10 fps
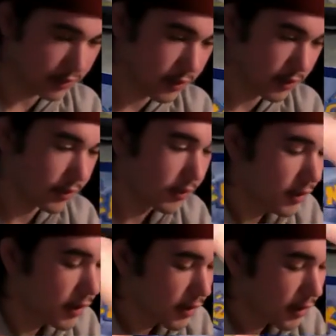you know,
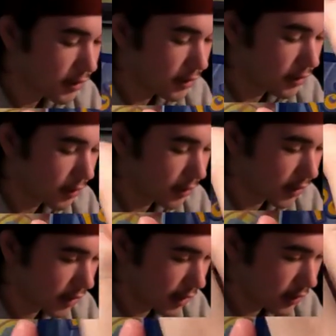they're not
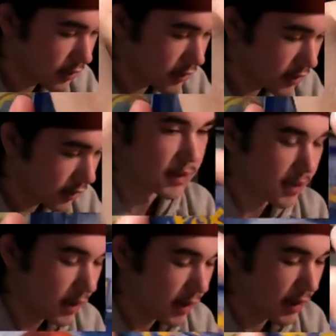really that interesting.
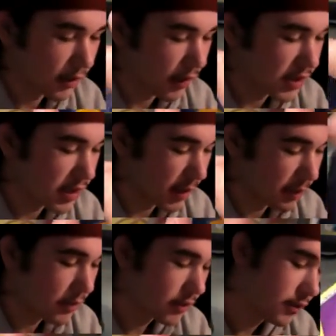Grass
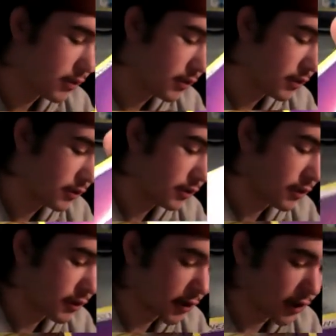type.
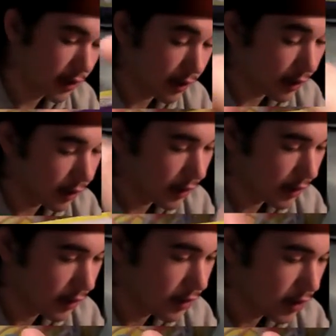Oh,
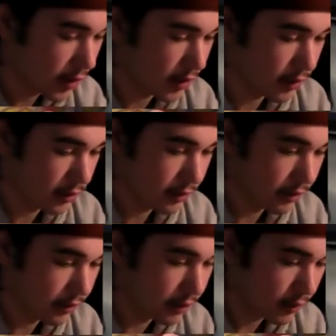another psychic.
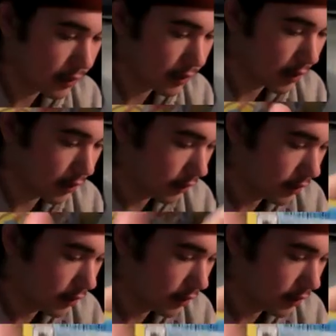Who would have thought?